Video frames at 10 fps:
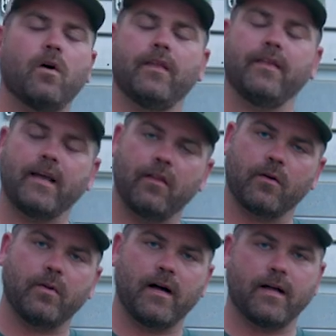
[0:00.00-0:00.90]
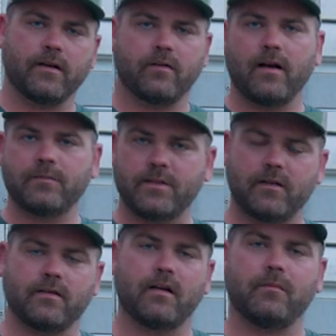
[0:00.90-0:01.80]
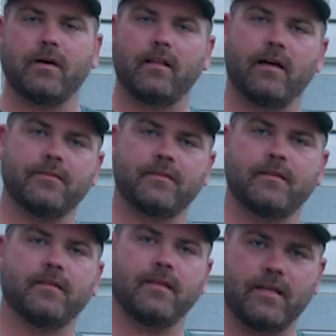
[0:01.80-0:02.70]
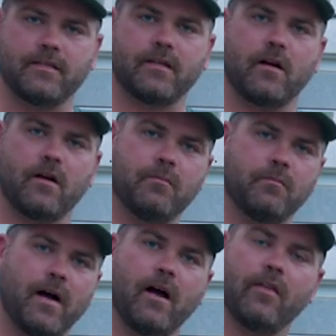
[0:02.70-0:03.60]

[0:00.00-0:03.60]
go in the other pocket. Grab shells out of my left. These are my